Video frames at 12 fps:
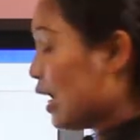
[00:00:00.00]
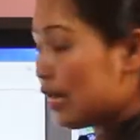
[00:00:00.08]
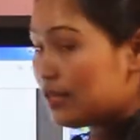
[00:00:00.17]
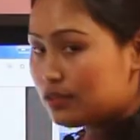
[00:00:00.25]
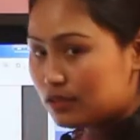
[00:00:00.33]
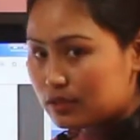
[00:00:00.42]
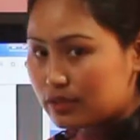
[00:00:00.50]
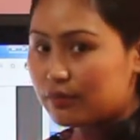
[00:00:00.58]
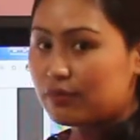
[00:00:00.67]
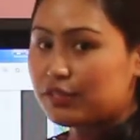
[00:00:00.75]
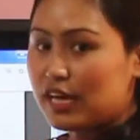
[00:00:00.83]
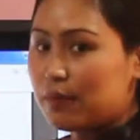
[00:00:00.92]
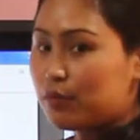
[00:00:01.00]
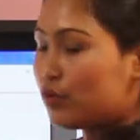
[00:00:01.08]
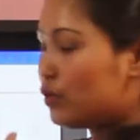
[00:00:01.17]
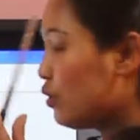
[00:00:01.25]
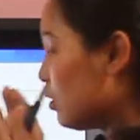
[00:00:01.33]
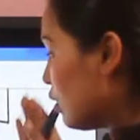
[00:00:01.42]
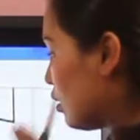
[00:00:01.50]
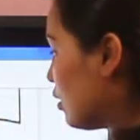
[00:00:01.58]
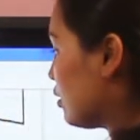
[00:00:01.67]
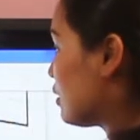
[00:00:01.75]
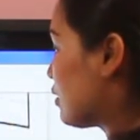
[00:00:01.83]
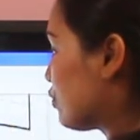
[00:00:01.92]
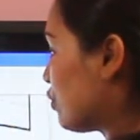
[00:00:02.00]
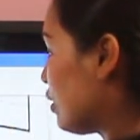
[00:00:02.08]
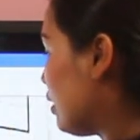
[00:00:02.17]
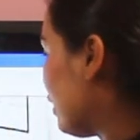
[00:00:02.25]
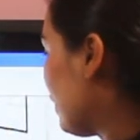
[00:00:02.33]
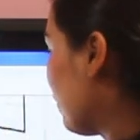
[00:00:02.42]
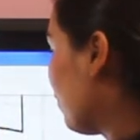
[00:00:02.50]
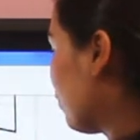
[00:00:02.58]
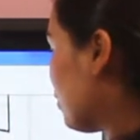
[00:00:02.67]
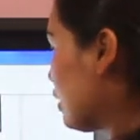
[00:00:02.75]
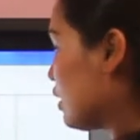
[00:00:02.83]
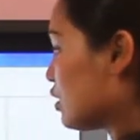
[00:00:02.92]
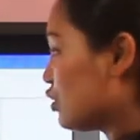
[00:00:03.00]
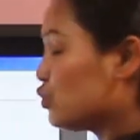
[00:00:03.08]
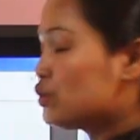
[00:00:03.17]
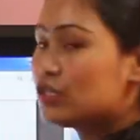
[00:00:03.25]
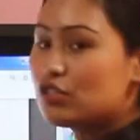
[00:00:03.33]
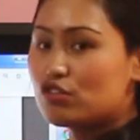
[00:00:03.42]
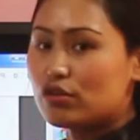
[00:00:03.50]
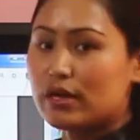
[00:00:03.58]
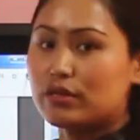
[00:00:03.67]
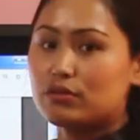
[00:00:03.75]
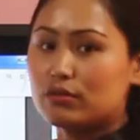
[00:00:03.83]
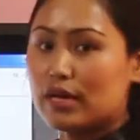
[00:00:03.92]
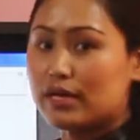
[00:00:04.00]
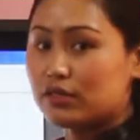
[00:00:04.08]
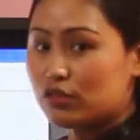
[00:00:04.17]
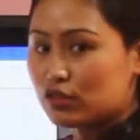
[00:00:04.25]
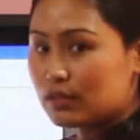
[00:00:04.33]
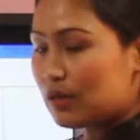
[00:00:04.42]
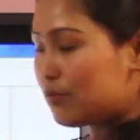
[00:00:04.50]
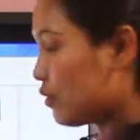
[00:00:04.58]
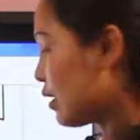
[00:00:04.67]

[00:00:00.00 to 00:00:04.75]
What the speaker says: I'll just give the demo slowly. Just you just try to write yourself.